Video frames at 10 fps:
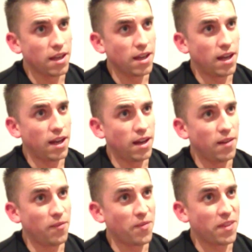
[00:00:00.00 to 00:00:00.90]

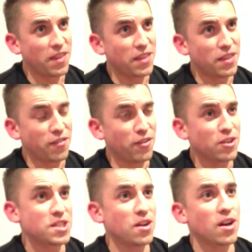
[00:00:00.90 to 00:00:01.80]
The
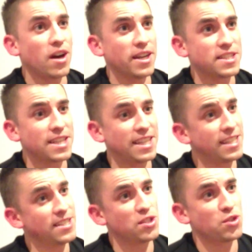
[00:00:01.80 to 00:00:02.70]
first thing I kind of
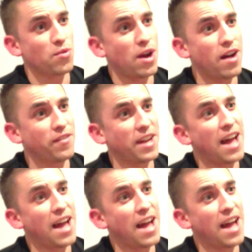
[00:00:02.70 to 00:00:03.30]
see is giraffe and